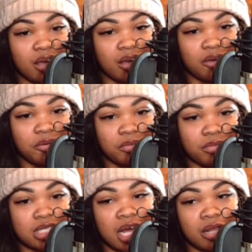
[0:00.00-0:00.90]
um,
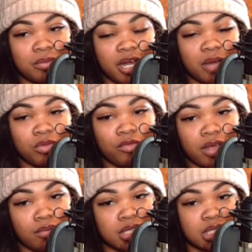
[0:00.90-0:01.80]
a Tyler Perry
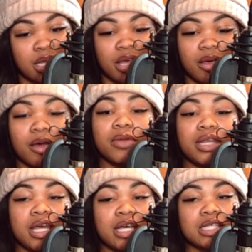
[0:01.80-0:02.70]
movie. It was a
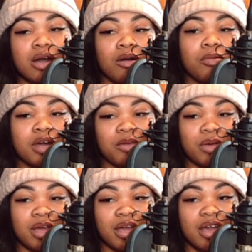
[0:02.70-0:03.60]
Madea's
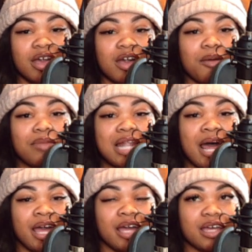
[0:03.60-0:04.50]
Homecoming, mm. but
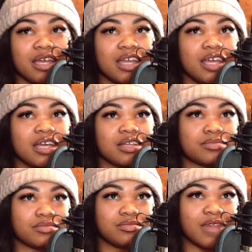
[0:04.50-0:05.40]
like.
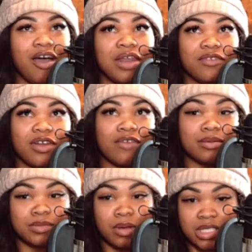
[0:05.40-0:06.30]
I don't even know if
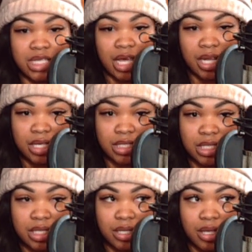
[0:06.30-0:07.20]
I'm supposed to say this.
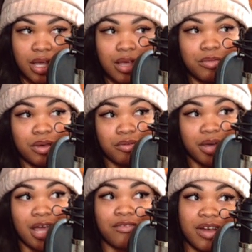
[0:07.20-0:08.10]
But
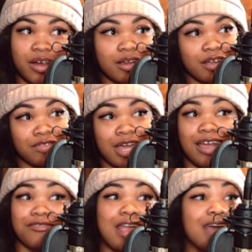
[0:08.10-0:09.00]
whatever. if okay.
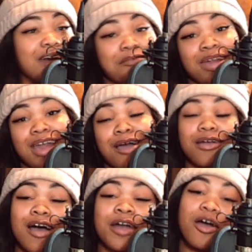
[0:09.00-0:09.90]
they if they cut me out,
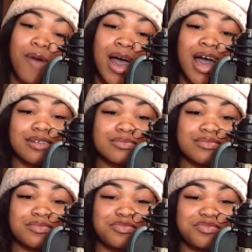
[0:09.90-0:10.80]
y'all know
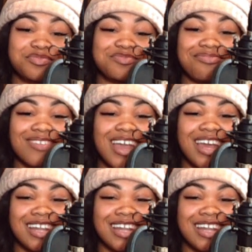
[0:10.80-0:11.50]
why. and